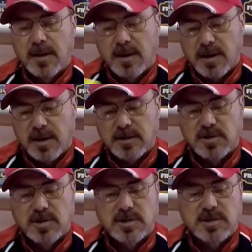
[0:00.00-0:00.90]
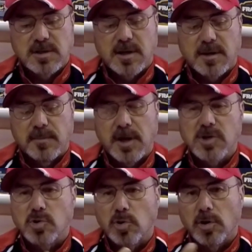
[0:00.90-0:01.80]
You just make
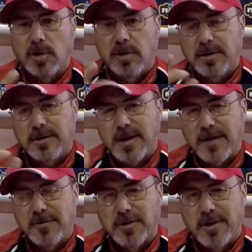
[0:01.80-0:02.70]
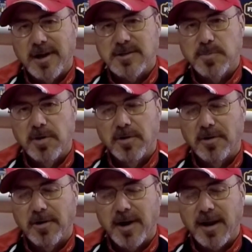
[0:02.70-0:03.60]
sure you have your clients put it on
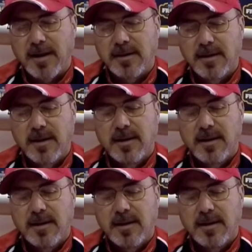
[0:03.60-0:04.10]
their hand